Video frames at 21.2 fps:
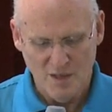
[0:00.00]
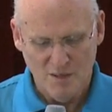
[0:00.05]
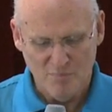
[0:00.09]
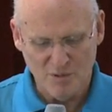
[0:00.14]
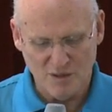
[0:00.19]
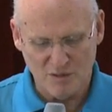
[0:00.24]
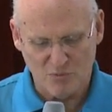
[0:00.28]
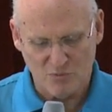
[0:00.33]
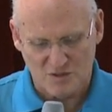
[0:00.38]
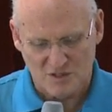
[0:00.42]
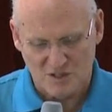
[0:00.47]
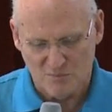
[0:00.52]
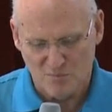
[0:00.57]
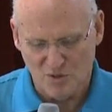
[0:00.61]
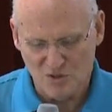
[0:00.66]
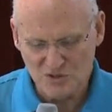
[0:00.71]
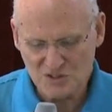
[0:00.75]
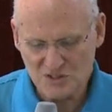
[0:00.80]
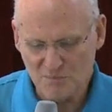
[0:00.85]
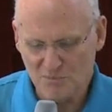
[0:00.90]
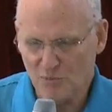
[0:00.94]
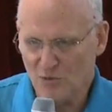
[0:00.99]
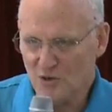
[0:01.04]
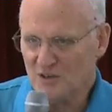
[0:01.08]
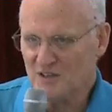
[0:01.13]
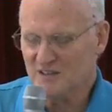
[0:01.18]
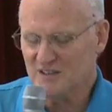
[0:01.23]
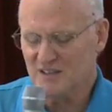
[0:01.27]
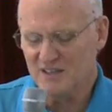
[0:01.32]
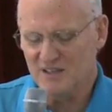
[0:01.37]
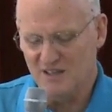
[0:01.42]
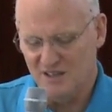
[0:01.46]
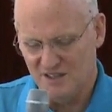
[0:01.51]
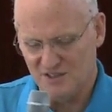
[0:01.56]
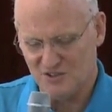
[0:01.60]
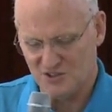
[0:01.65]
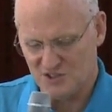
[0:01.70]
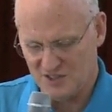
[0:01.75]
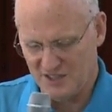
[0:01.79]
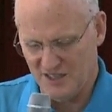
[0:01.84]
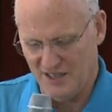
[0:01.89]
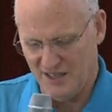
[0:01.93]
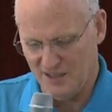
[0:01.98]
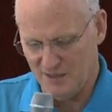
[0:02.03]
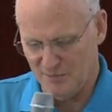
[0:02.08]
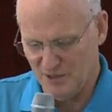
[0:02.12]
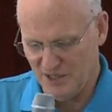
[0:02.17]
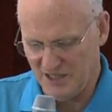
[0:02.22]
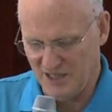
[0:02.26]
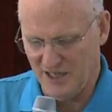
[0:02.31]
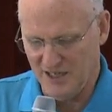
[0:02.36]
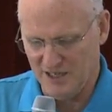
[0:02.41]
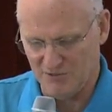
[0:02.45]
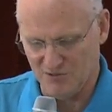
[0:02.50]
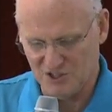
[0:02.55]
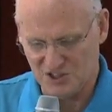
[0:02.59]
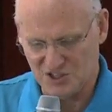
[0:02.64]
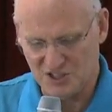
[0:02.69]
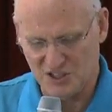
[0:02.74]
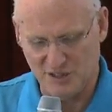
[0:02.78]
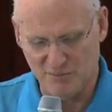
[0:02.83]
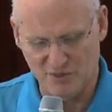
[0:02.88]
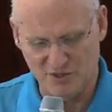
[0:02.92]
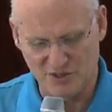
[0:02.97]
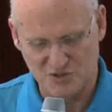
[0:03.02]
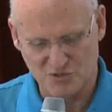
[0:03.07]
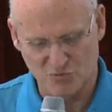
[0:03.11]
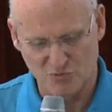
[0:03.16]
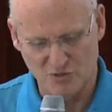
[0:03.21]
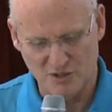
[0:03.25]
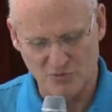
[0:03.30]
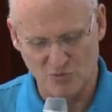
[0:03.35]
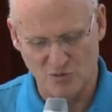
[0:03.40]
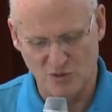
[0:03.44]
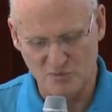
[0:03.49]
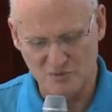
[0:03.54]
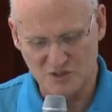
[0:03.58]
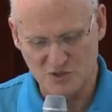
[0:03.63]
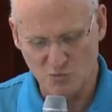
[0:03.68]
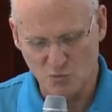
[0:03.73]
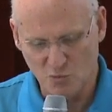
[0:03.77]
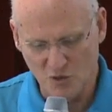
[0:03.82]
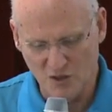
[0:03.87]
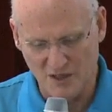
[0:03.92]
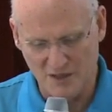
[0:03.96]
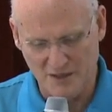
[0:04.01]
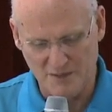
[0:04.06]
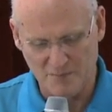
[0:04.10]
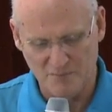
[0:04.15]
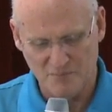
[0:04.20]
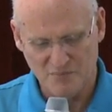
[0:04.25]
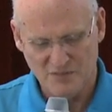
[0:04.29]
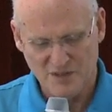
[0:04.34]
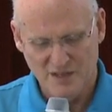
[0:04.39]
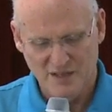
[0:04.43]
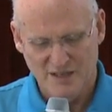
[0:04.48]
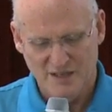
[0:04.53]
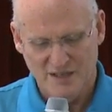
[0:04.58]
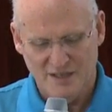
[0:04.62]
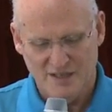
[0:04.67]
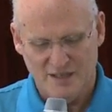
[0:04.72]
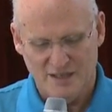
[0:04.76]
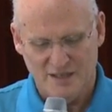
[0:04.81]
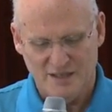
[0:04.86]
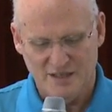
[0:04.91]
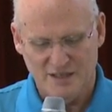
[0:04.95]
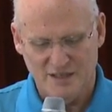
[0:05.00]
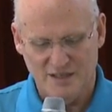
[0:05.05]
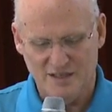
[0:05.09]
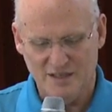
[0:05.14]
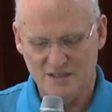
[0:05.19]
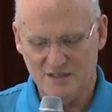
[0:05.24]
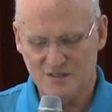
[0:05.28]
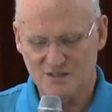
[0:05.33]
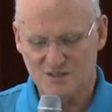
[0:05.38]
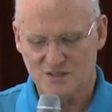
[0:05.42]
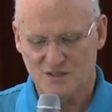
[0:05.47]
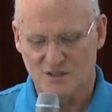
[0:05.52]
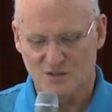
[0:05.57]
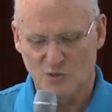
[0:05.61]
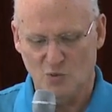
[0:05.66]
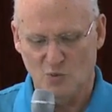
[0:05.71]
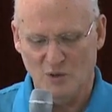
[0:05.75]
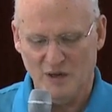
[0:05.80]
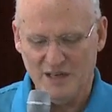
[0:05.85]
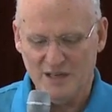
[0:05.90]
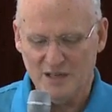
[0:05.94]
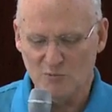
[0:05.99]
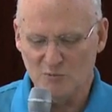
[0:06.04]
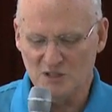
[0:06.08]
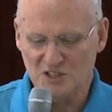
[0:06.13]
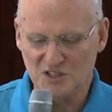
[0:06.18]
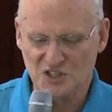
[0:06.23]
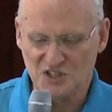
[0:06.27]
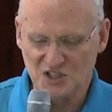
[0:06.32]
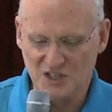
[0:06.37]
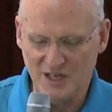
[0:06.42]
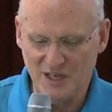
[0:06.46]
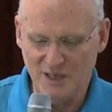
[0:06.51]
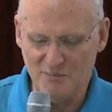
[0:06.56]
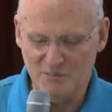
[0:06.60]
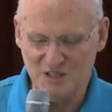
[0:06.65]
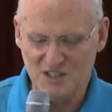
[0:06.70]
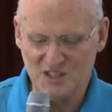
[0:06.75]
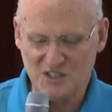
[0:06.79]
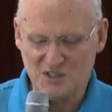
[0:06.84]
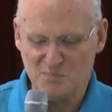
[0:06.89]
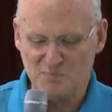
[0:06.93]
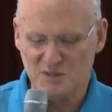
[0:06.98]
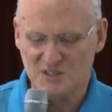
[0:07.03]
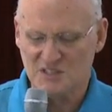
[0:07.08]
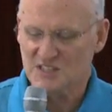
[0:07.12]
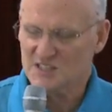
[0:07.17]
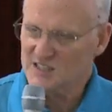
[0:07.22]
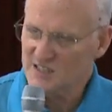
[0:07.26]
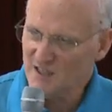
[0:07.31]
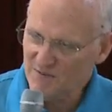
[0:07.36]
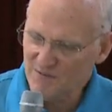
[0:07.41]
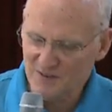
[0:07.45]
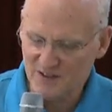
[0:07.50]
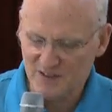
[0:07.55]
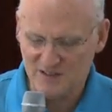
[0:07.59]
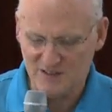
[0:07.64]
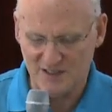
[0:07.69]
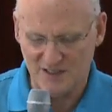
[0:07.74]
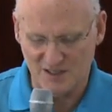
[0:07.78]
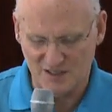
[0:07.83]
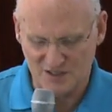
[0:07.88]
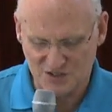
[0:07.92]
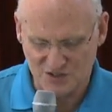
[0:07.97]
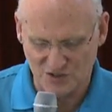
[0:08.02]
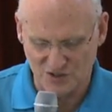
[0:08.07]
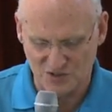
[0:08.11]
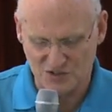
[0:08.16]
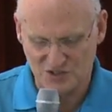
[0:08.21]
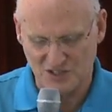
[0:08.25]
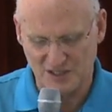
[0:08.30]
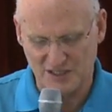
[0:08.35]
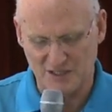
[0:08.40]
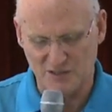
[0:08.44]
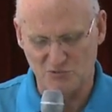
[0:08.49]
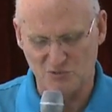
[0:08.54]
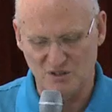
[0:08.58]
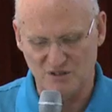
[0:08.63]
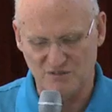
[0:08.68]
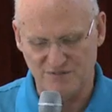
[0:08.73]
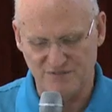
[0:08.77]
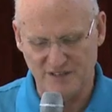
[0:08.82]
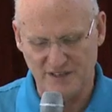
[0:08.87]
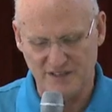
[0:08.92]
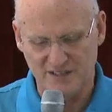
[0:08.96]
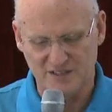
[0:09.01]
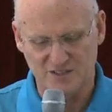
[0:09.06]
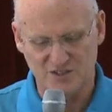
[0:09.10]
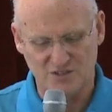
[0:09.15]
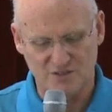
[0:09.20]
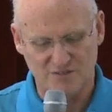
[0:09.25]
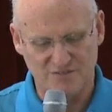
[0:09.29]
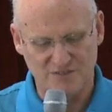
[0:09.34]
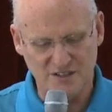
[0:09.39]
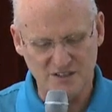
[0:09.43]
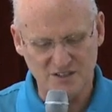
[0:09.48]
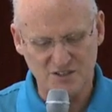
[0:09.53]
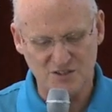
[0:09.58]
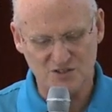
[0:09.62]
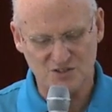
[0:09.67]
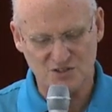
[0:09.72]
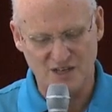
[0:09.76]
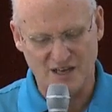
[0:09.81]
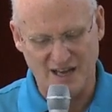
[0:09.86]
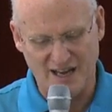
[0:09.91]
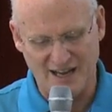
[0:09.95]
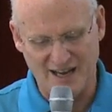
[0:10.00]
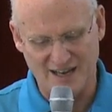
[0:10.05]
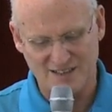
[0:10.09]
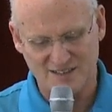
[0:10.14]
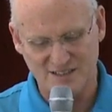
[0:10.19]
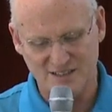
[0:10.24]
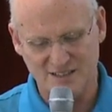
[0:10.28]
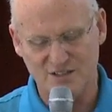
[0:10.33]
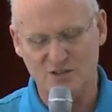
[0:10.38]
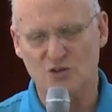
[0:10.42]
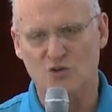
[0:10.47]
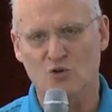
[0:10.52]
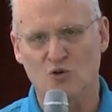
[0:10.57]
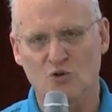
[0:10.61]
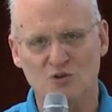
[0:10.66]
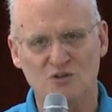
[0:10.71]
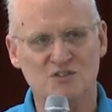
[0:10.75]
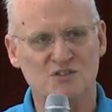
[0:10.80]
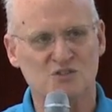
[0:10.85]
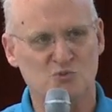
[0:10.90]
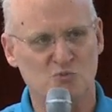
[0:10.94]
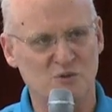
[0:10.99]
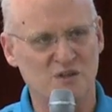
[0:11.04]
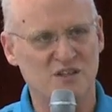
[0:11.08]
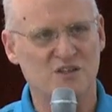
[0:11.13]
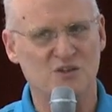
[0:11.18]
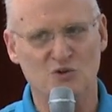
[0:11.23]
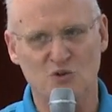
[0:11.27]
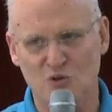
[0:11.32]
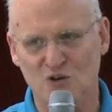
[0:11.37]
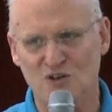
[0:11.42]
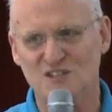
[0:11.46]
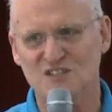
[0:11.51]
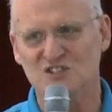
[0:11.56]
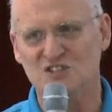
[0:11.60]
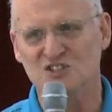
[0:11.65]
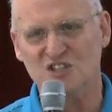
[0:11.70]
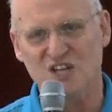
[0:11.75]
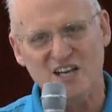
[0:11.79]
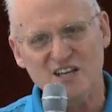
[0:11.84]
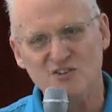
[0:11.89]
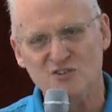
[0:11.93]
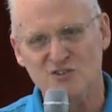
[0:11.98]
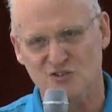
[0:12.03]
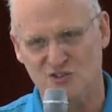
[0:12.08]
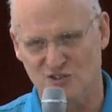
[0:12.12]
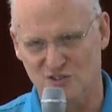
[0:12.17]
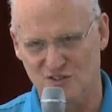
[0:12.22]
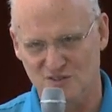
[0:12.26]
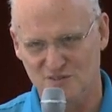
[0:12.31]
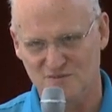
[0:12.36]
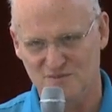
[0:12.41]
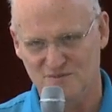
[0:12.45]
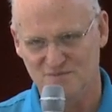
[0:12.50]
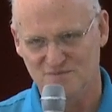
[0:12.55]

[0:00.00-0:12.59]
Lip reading: But the most important thing to understand about honor and shame in Romans 1 is the way in which shame is specifically associated with failure to act in accordance with your gender.